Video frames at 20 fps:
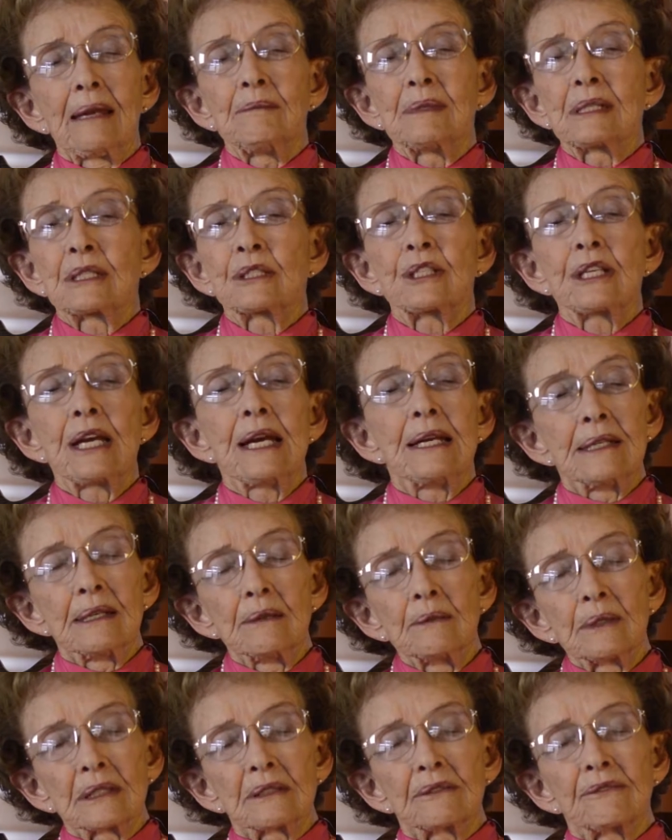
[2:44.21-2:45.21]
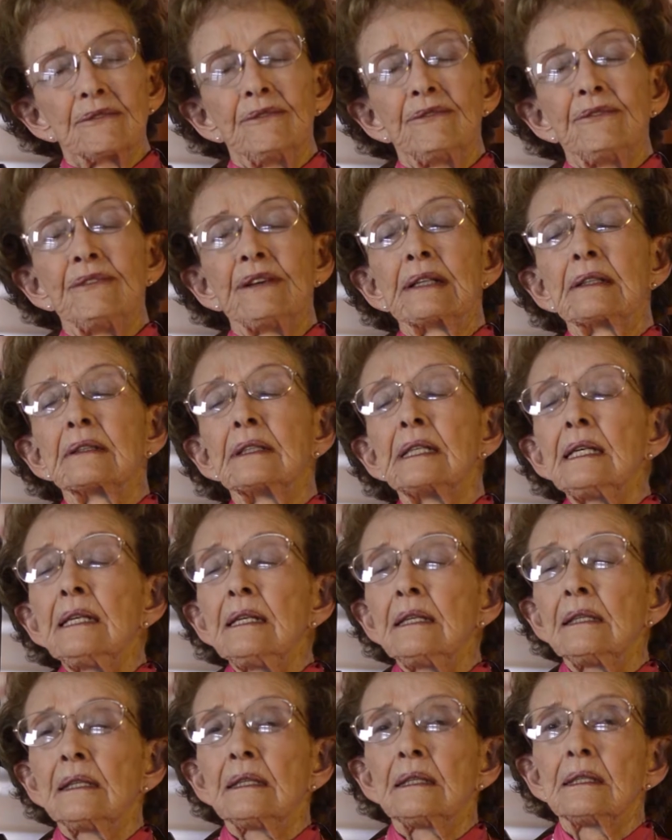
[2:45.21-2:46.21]
And Miss Chanda was
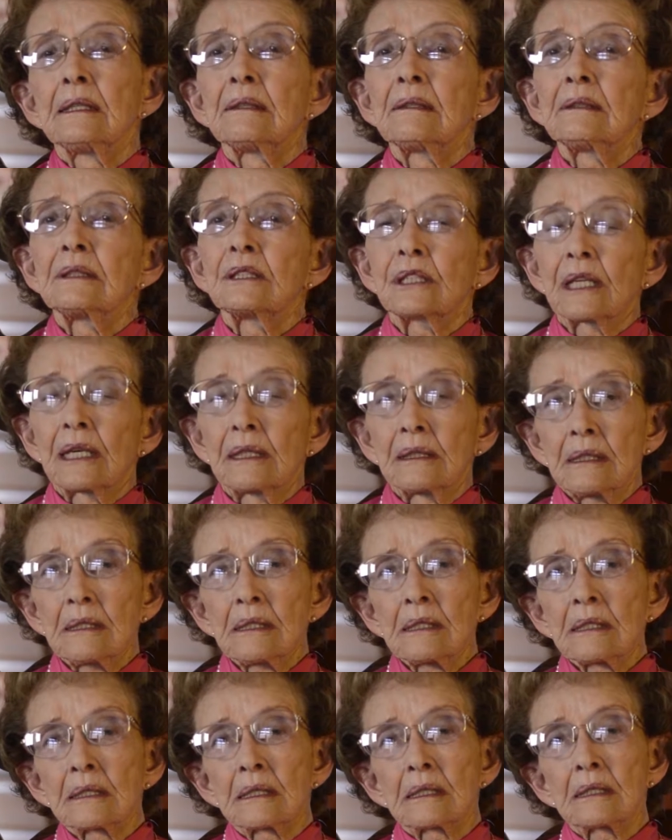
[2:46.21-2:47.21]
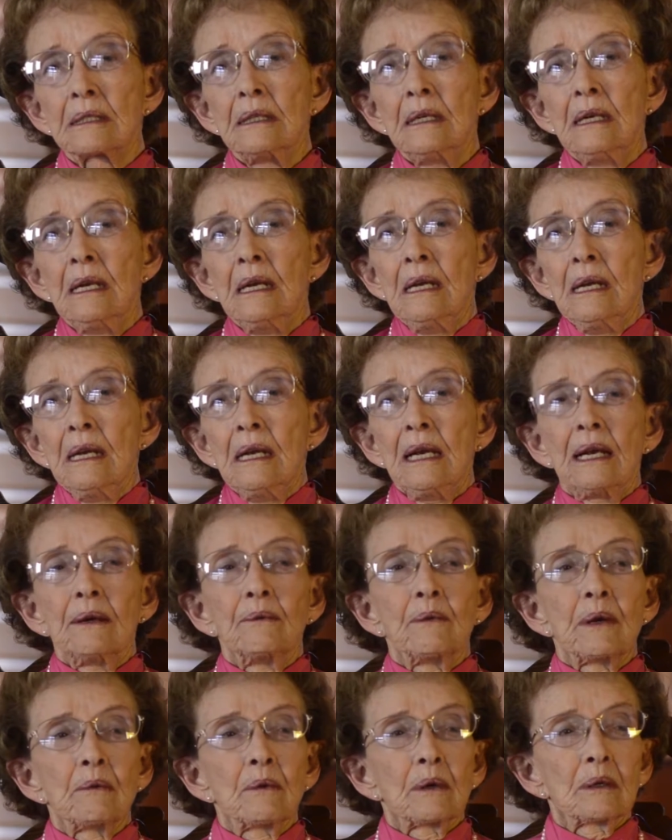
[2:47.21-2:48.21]
very jealous,
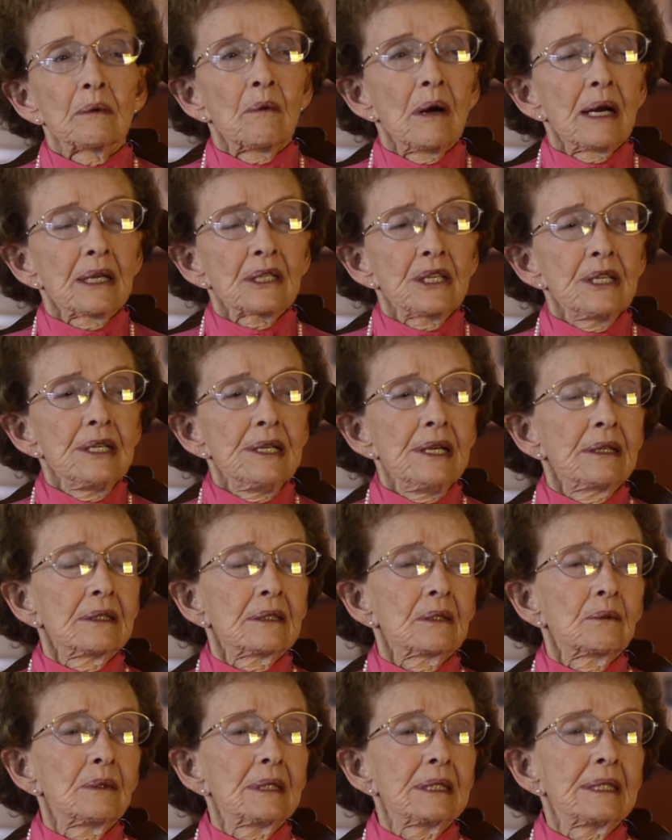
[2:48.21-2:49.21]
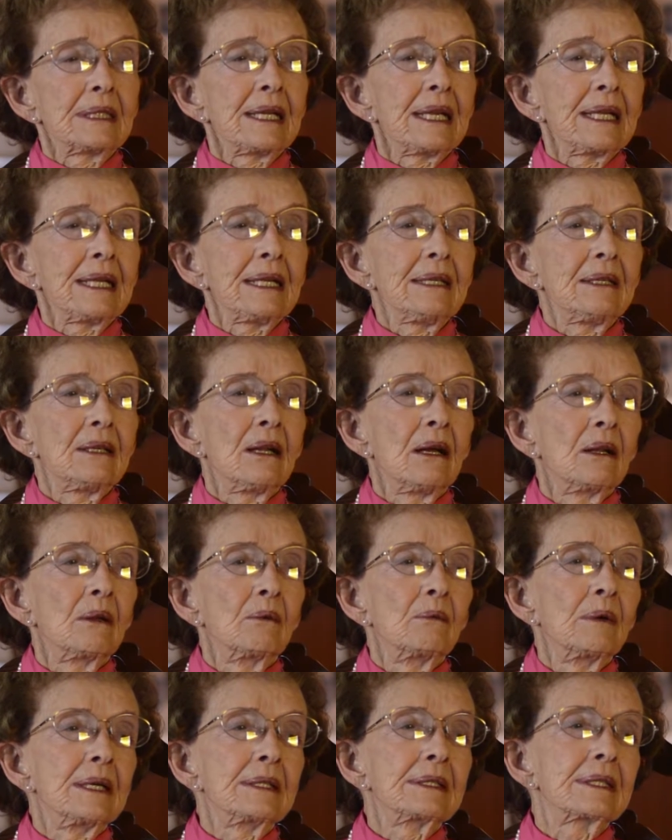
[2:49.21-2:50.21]
and we weren't watching her one day, and
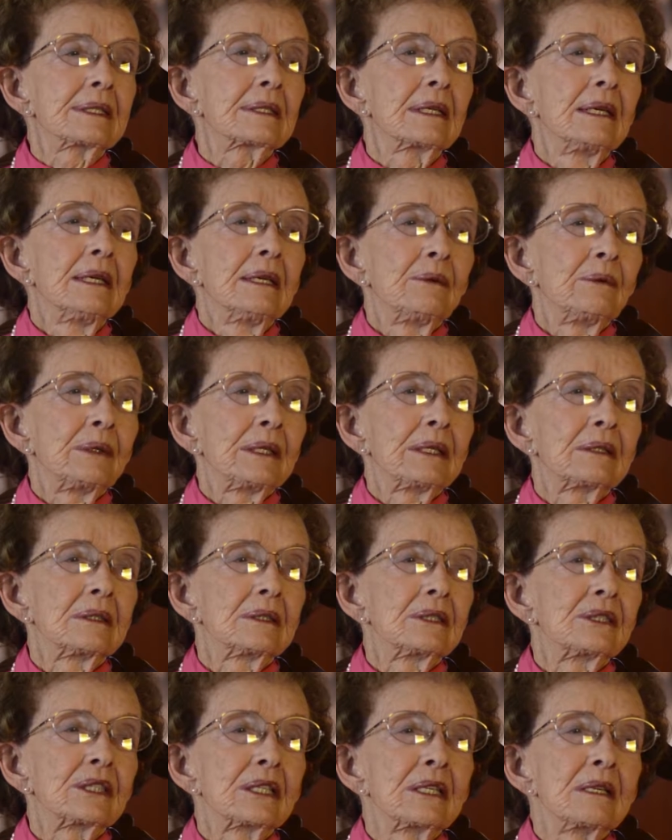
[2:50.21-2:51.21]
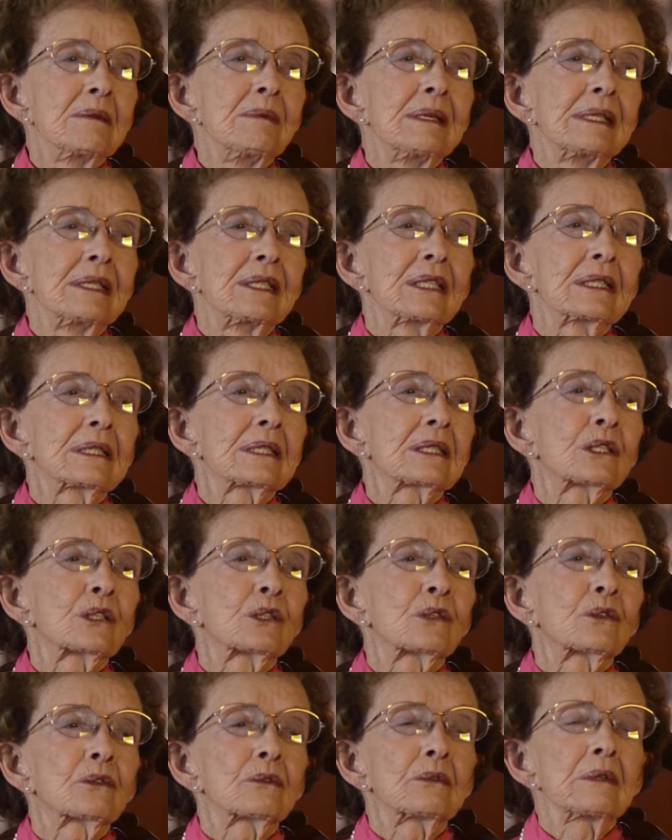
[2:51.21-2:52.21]
all at once we heard Jeremy
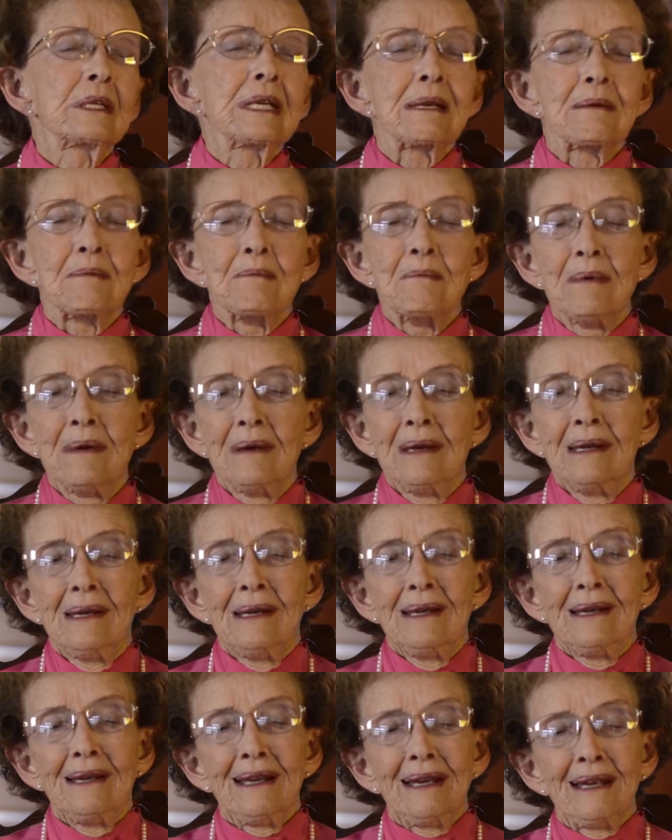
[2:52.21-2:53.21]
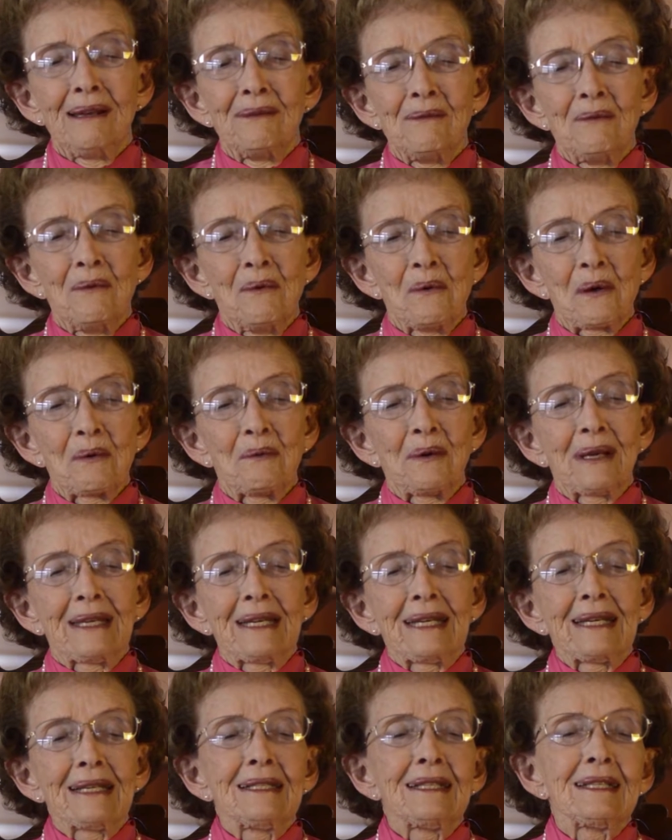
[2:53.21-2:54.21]
just scream, and we
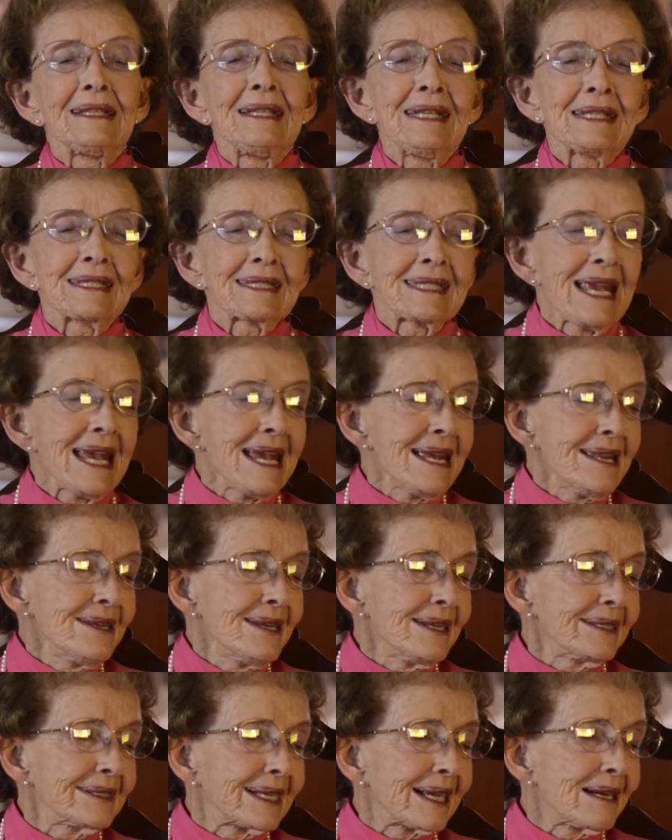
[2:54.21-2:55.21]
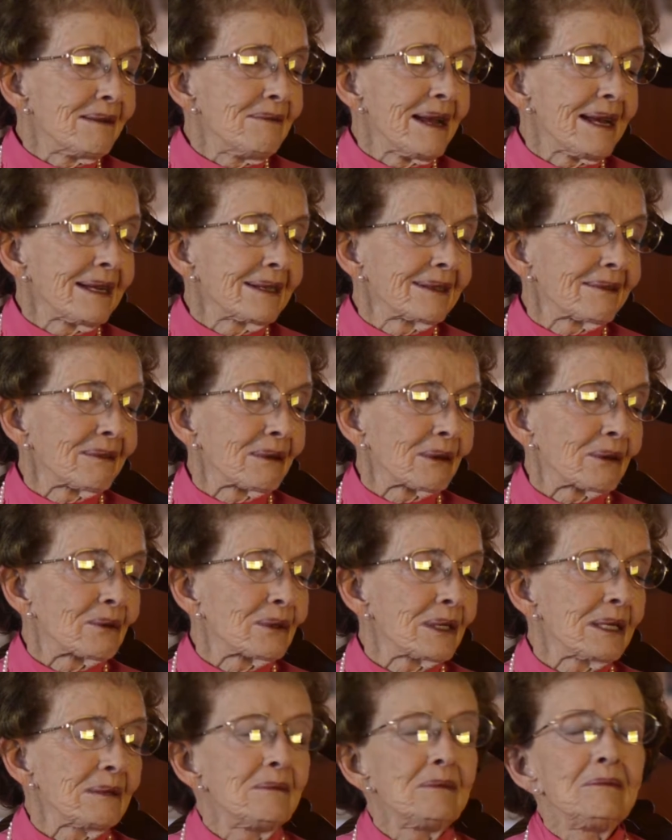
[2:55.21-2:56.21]
went in, and his head had come out of the
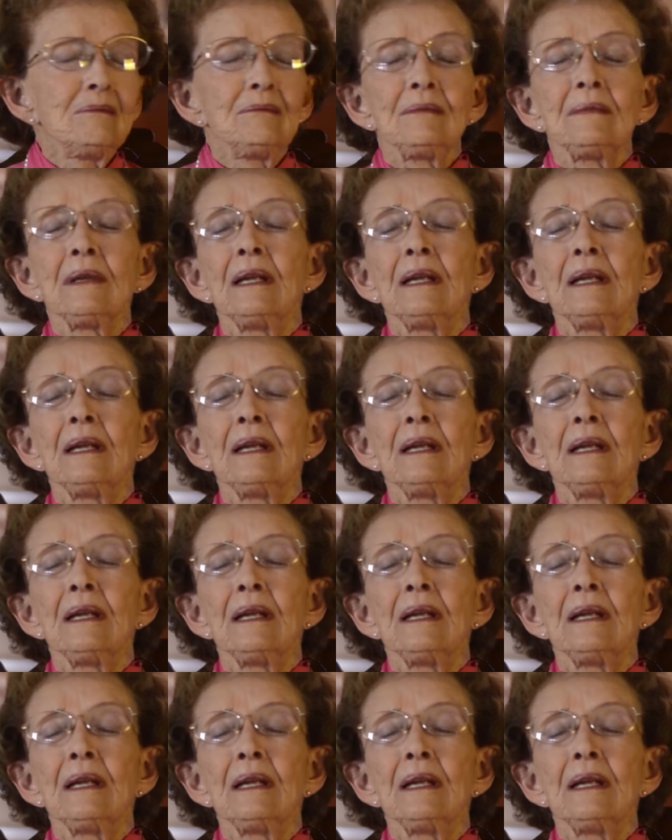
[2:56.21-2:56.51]
crib.